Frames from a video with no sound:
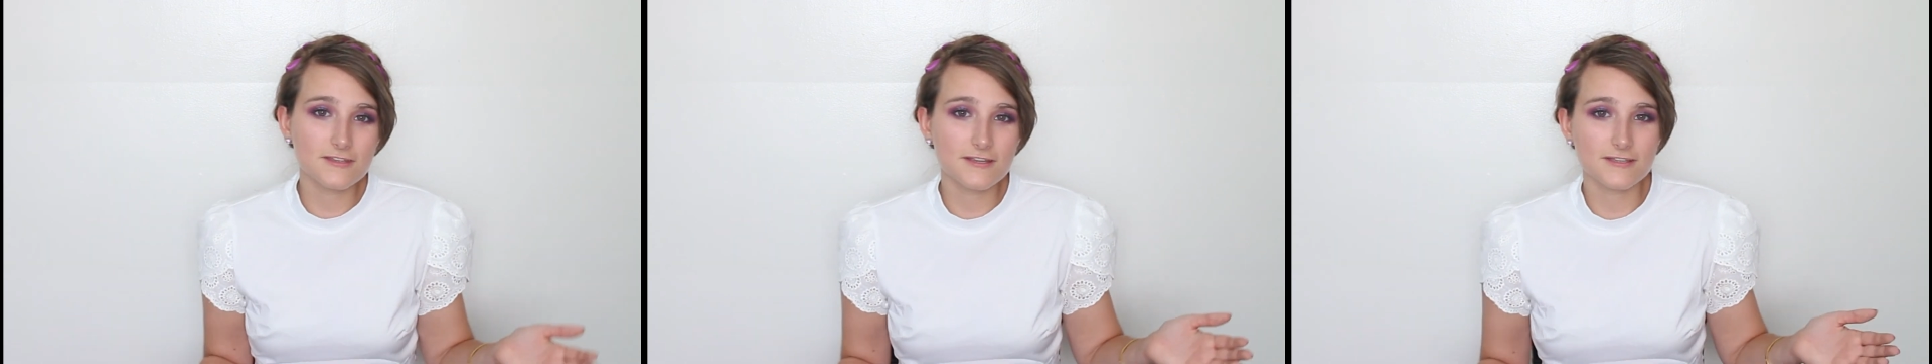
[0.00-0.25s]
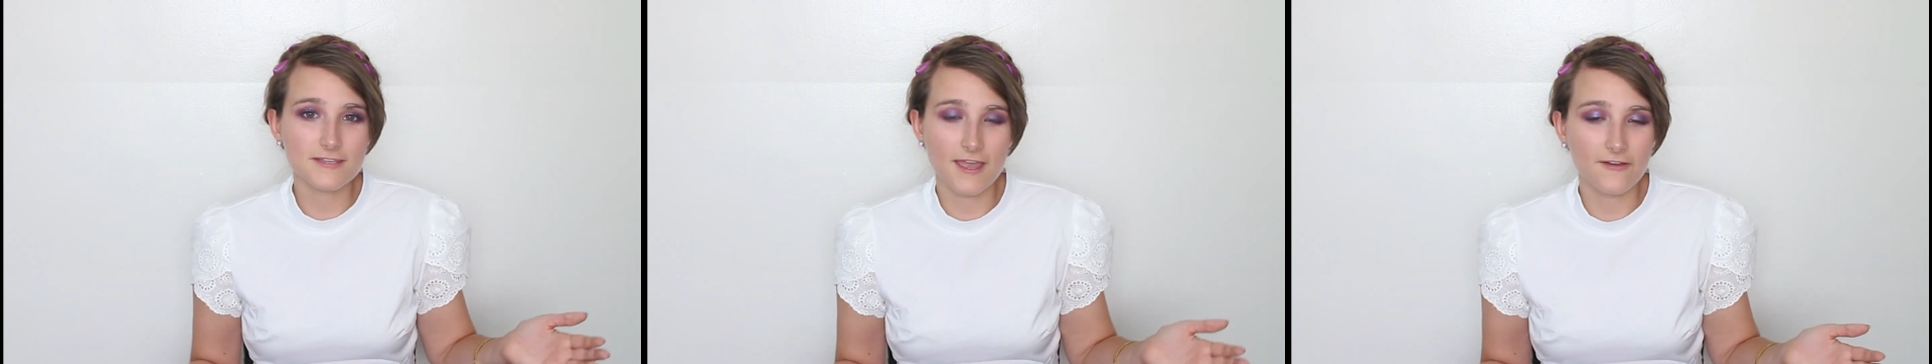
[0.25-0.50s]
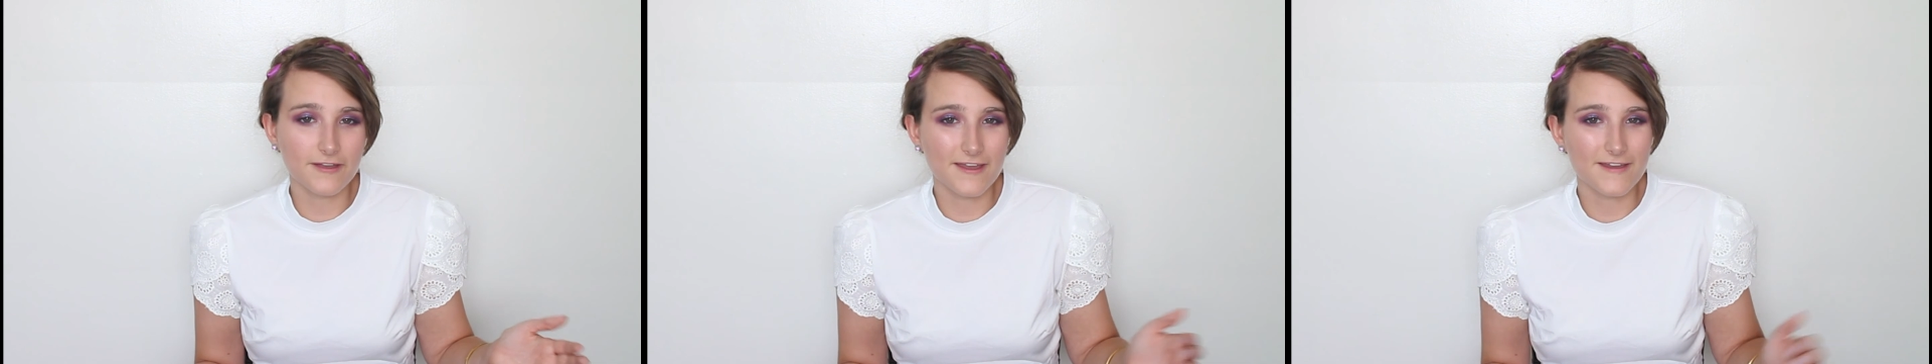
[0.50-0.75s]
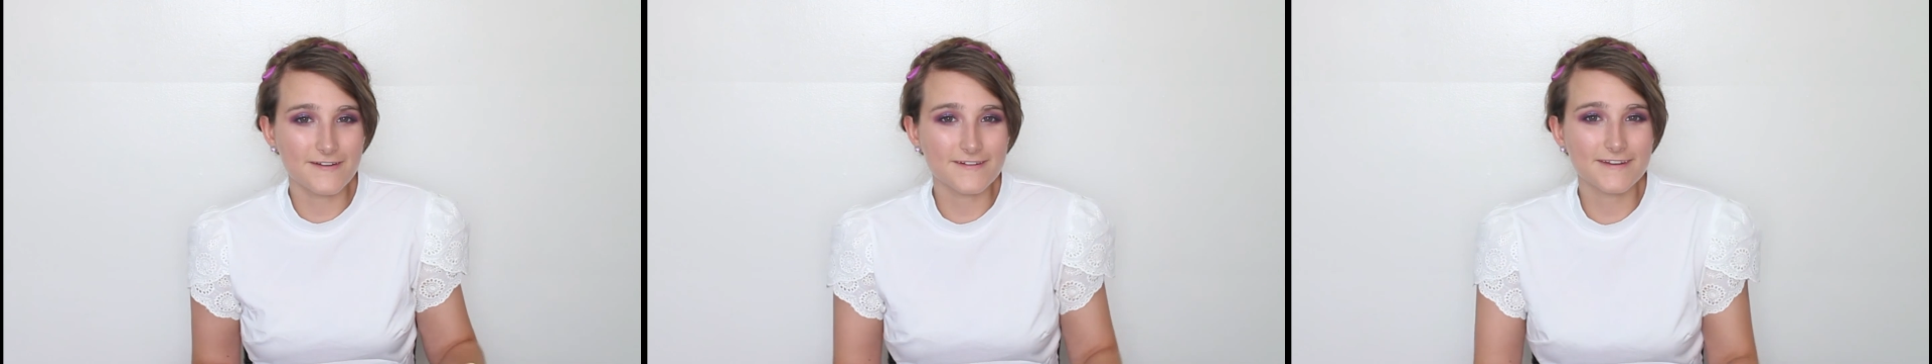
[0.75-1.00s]
the discount
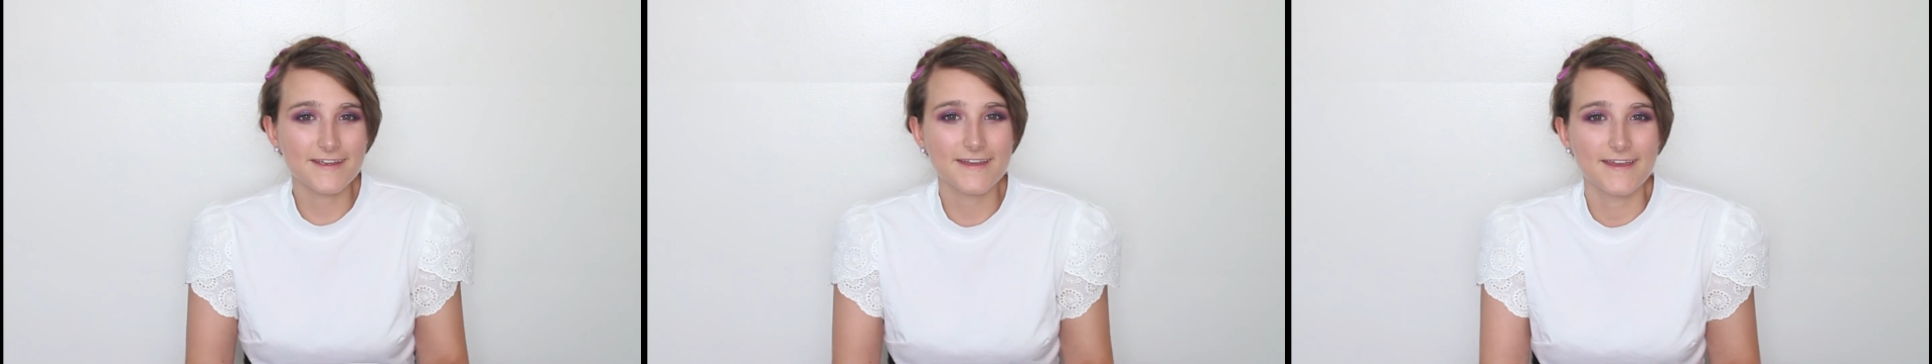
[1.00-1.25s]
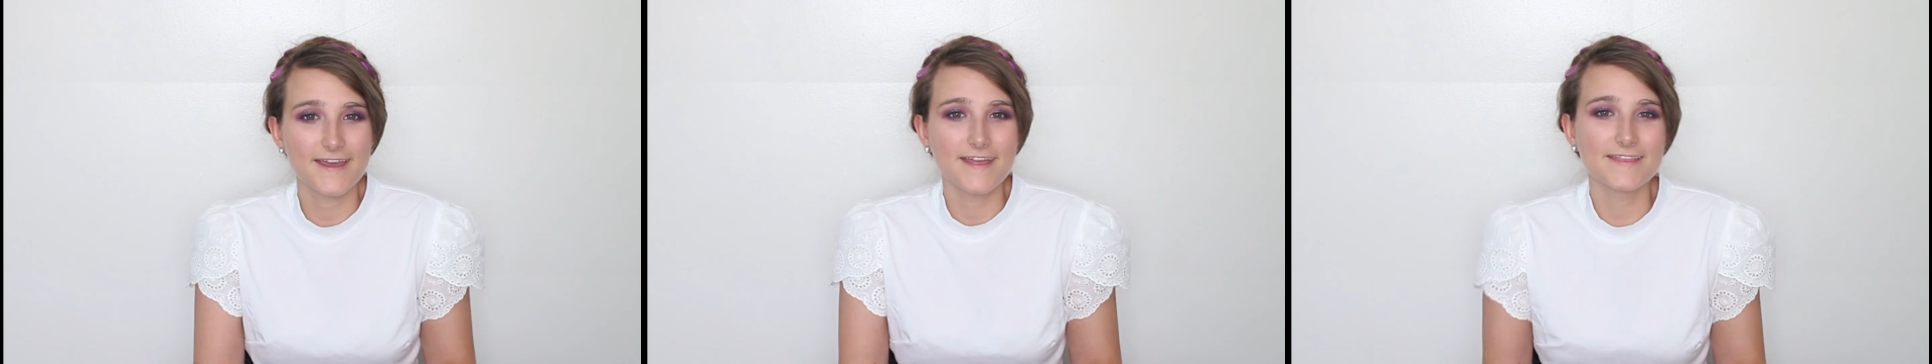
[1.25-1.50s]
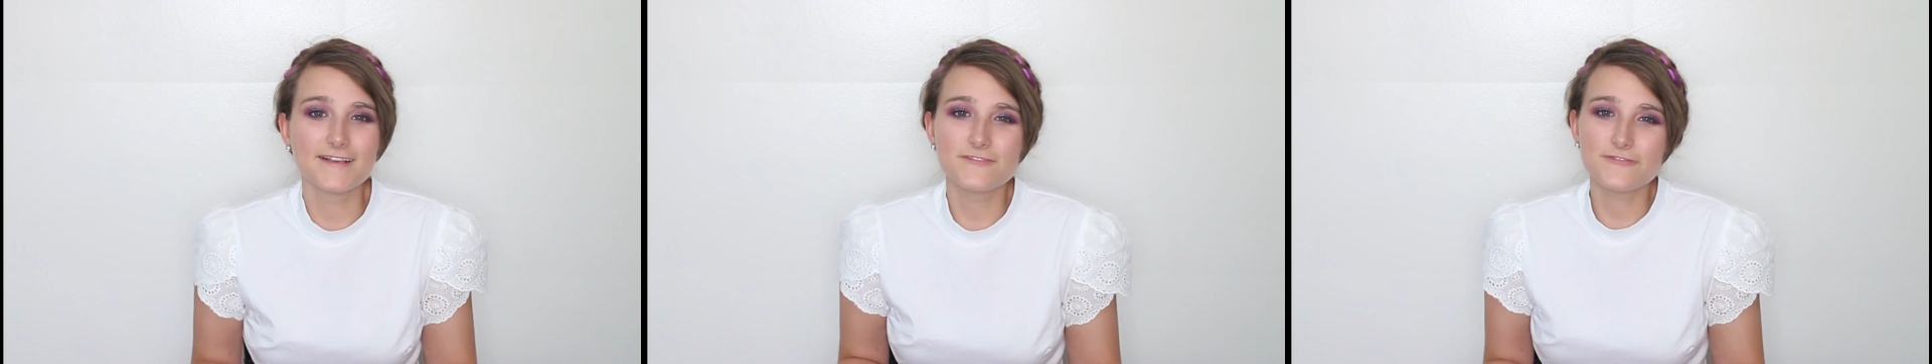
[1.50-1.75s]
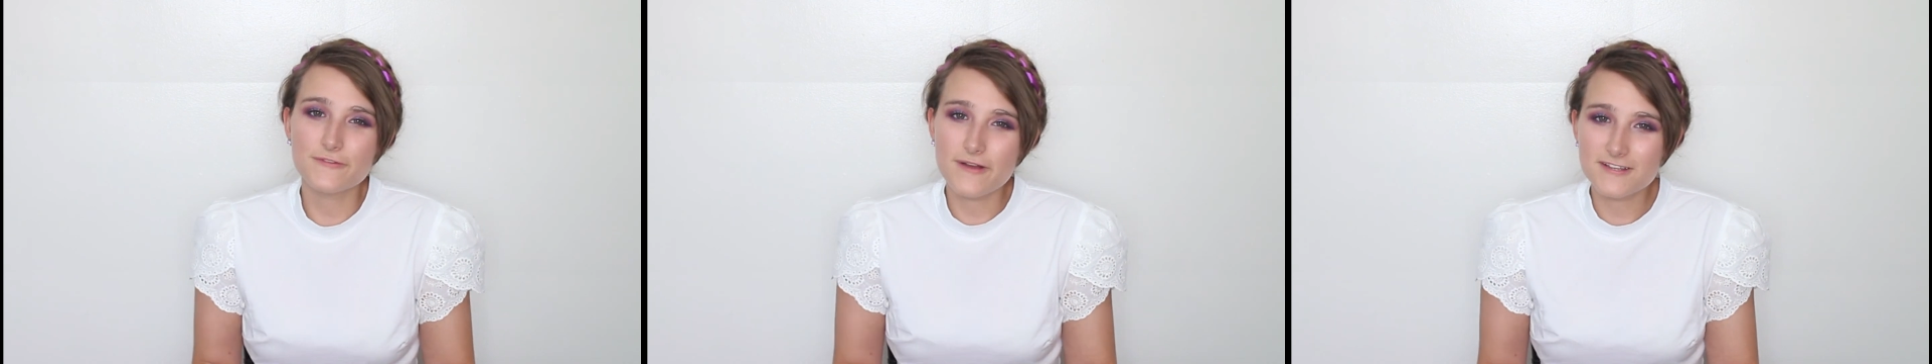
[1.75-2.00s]
code. Thanks
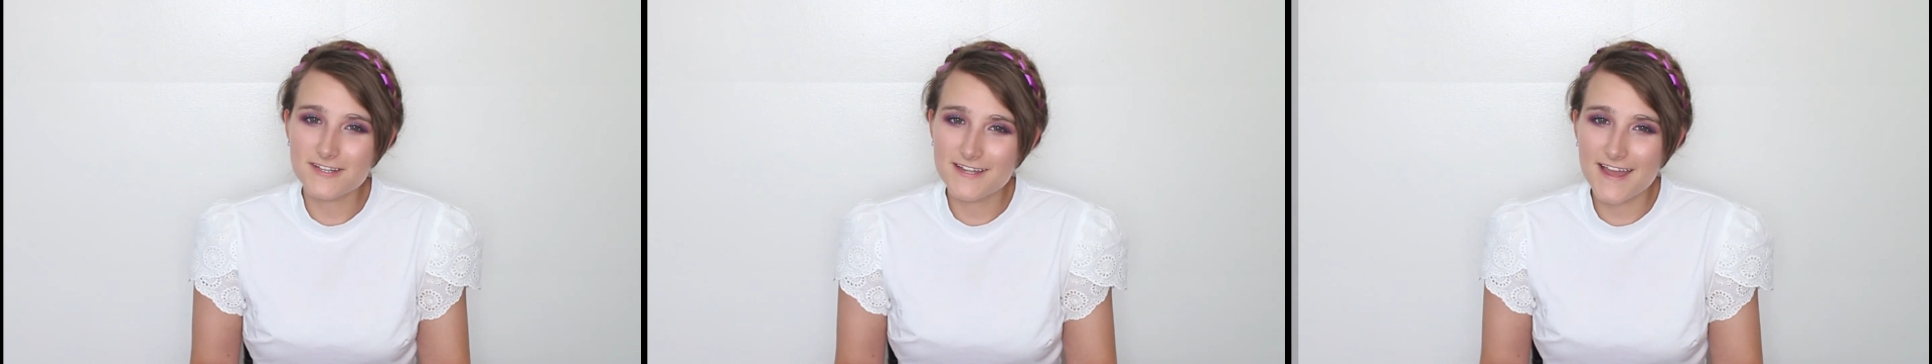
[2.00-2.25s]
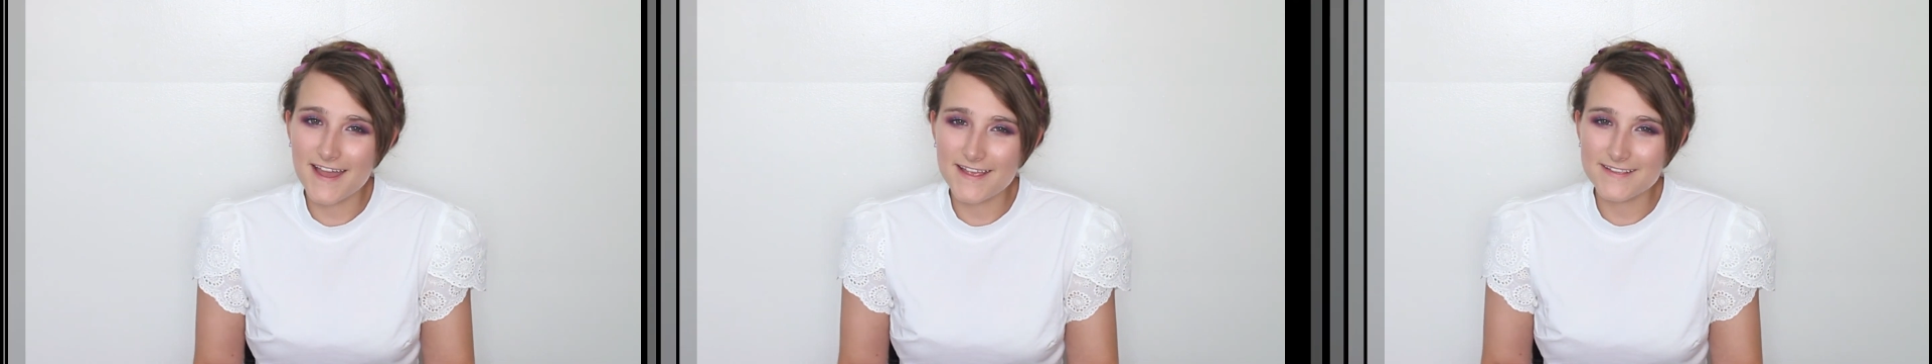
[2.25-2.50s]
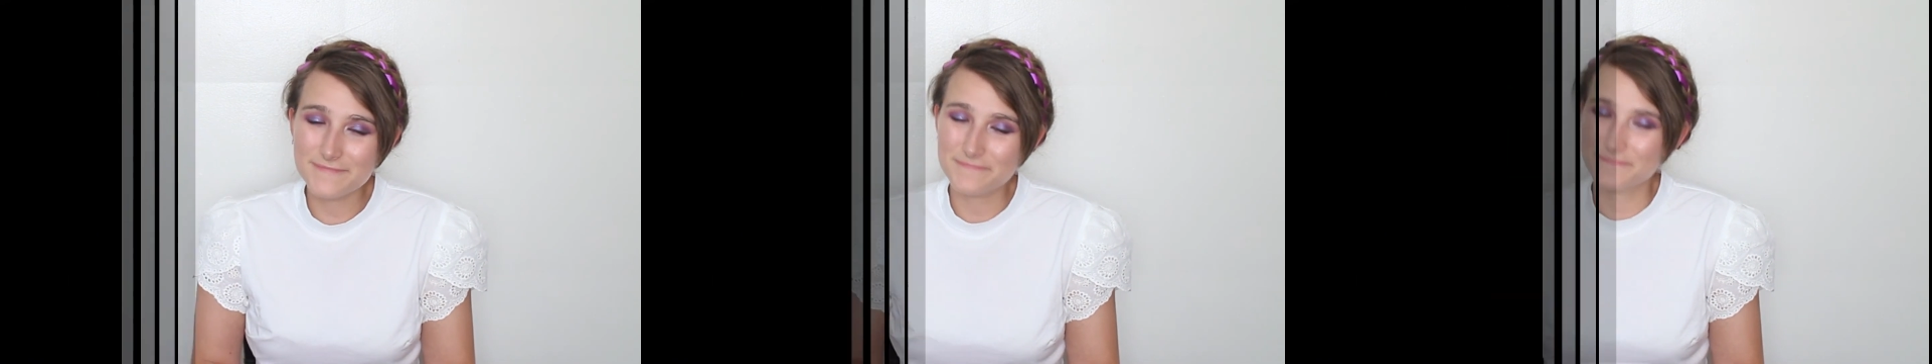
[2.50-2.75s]
for watching, guys.